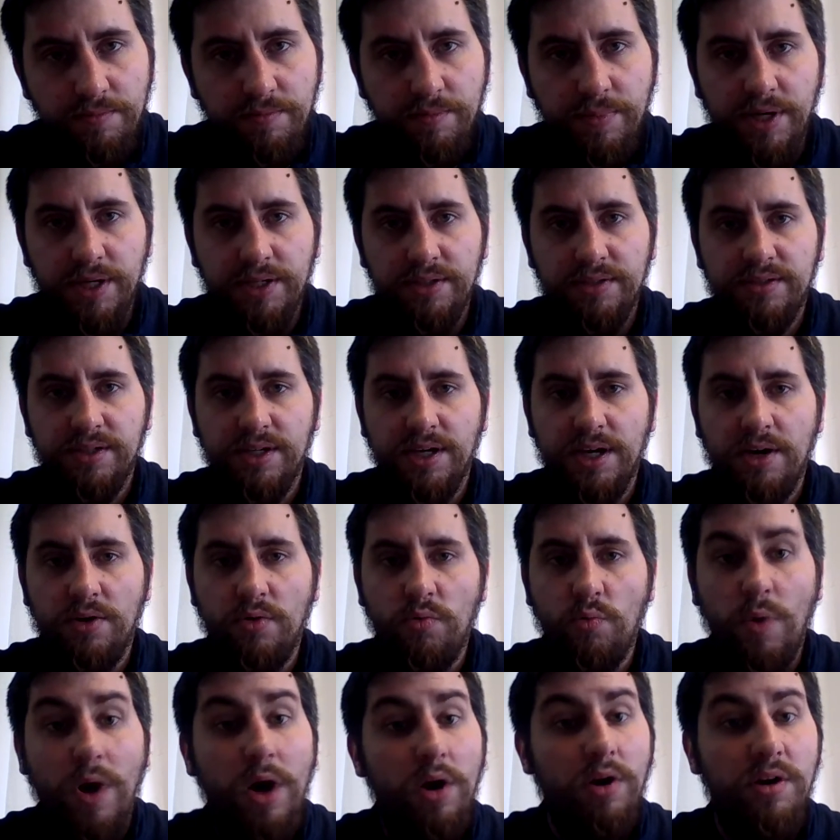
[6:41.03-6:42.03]
But
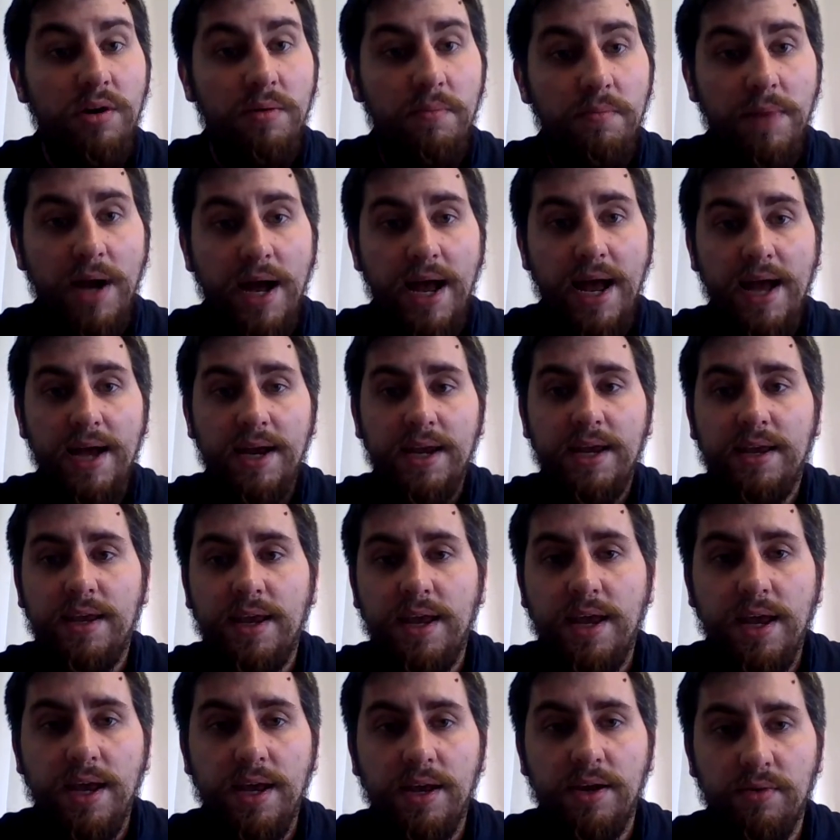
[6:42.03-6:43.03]
welcome back,
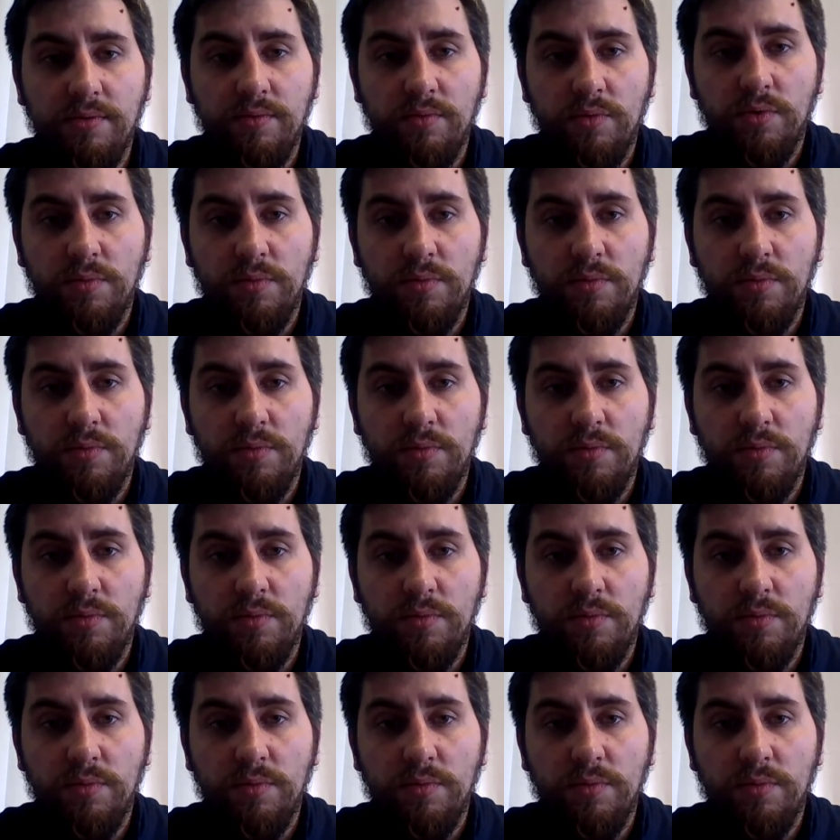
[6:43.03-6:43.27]
and